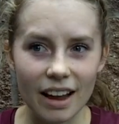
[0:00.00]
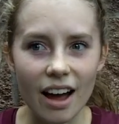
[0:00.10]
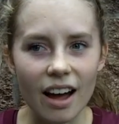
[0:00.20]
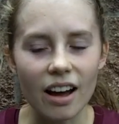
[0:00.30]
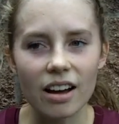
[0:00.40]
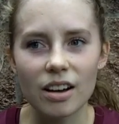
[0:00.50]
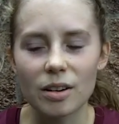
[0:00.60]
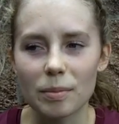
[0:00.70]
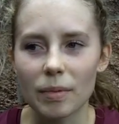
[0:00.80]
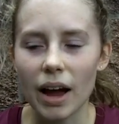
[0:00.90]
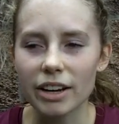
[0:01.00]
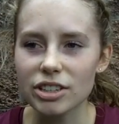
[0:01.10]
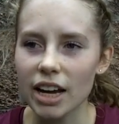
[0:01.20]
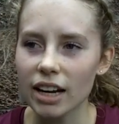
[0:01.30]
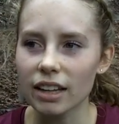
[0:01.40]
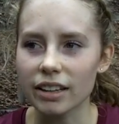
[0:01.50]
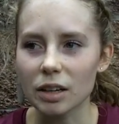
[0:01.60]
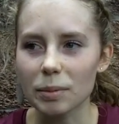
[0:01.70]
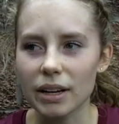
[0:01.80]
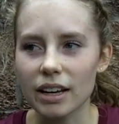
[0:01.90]
Yeah, I actually had a
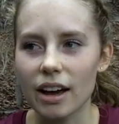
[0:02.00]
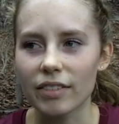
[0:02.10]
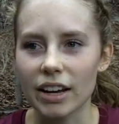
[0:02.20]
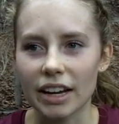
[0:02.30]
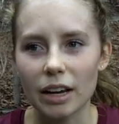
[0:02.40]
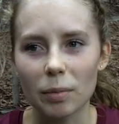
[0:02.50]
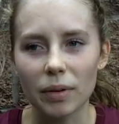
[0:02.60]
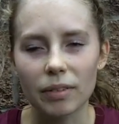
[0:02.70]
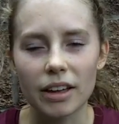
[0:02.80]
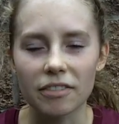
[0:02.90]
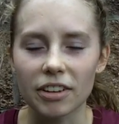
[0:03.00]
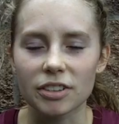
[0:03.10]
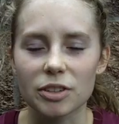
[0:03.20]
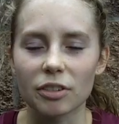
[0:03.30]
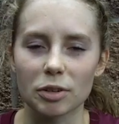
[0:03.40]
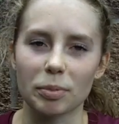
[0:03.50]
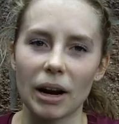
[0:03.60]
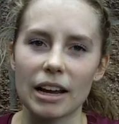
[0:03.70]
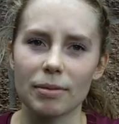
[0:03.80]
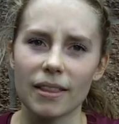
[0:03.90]
little bit of a hiccup with my hip flexor over
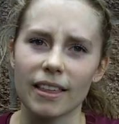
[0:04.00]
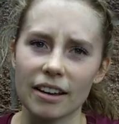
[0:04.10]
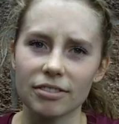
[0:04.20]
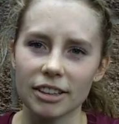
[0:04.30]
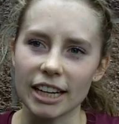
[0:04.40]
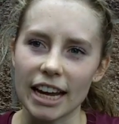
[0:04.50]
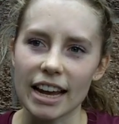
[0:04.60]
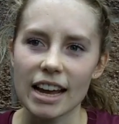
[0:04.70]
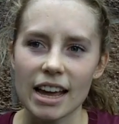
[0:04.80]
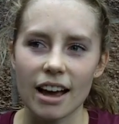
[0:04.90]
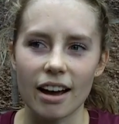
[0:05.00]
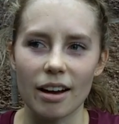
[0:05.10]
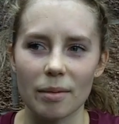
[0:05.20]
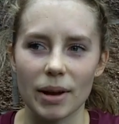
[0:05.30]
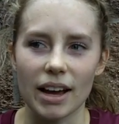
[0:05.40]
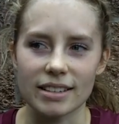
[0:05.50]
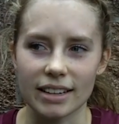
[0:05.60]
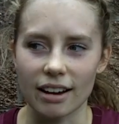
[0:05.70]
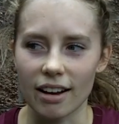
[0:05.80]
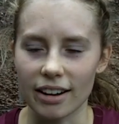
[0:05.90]
break, but thankfully it
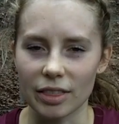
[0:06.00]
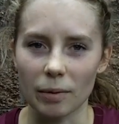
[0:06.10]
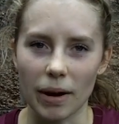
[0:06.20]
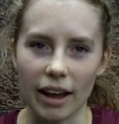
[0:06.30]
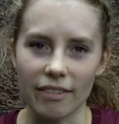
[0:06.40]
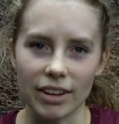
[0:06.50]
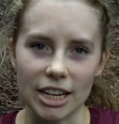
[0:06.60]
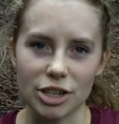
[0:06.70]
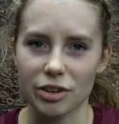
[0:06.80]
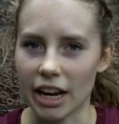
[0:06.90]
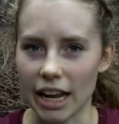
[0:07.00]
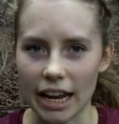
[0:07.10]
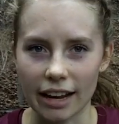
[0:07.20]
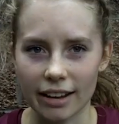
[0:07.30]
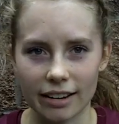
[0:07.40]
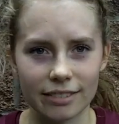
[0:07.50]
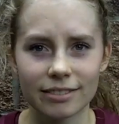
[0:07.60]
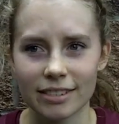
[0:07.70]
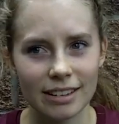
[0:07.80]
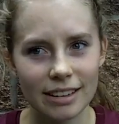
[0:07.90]
hasn't gotten in the way of any training
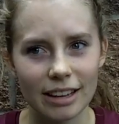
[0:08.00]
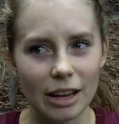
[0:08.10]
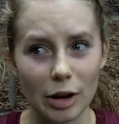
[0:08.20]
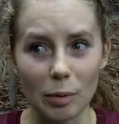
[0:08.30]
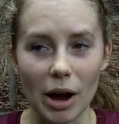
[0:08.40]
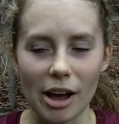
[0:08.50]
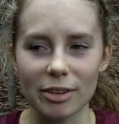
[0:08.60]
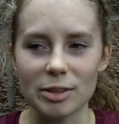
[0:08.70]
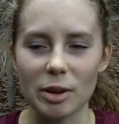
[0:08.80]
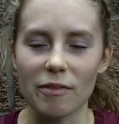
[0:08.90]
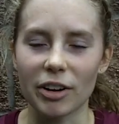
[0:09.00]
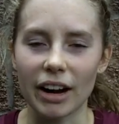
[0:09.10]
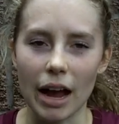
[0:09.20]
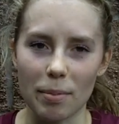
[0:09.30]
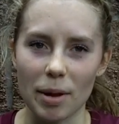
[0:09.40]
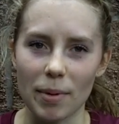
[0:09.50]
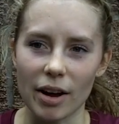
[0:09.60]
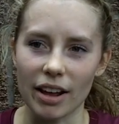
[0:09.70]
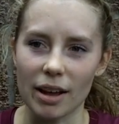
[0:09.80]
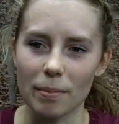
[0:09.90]
in a while, so I'm very happy
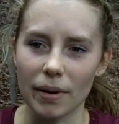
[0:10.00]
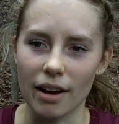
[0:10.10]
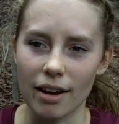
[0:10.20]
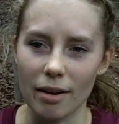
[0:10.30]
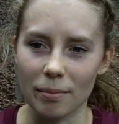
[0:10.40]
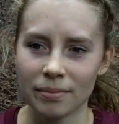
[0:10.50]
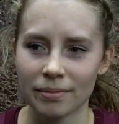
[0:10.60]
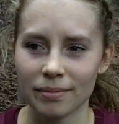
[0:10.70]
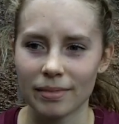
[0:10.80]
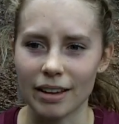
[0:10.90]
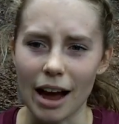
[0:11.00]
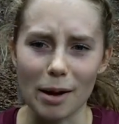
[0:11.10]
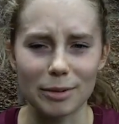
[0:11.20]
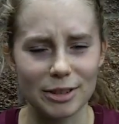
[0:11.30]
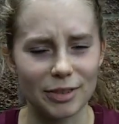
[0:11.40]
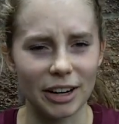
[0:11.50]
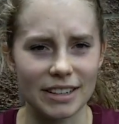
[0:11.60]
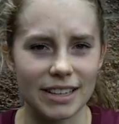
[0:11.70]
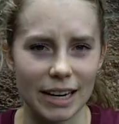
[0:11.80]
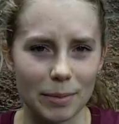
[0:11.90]
about it. But I'm just
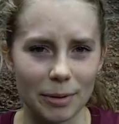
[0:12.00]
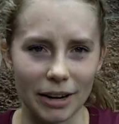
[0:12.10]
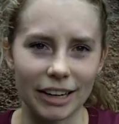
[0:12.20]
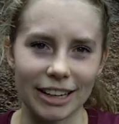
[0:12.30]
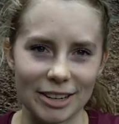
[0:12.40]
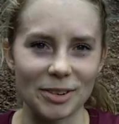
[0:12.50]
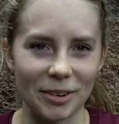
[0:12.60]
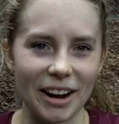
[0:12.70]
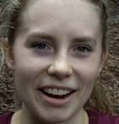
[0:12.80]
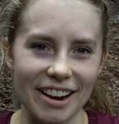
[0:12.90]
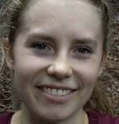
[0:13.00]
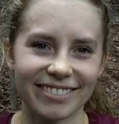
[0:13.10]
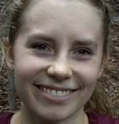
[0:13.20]
very excited to be running it indoor right now.